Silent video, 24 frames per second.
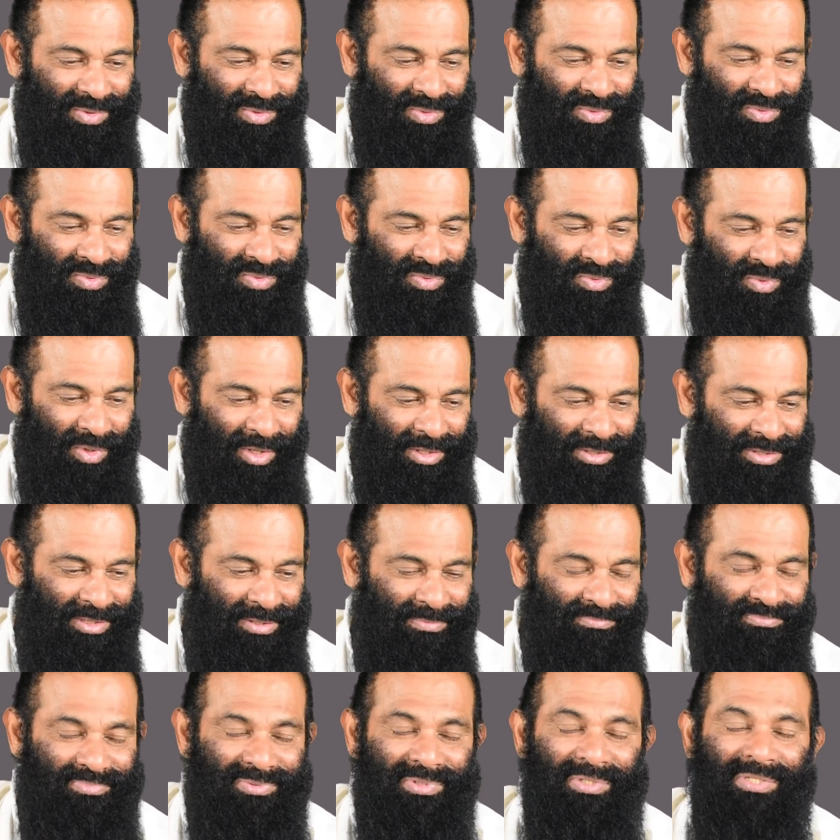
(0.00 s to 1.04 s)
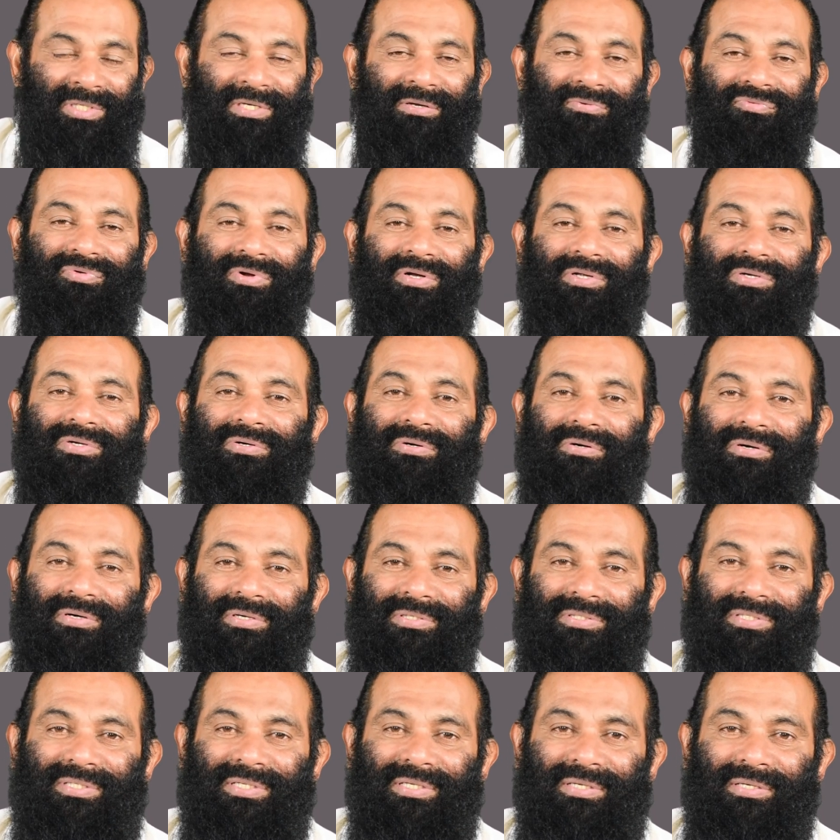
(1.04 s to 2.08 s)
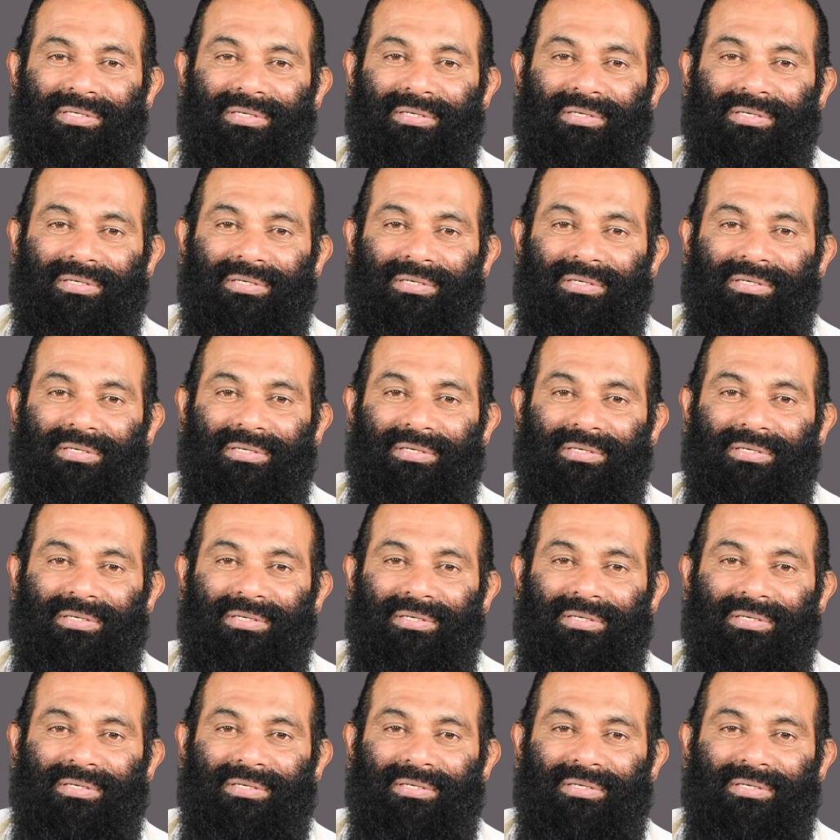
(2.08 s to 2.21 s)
What a beautiful quote.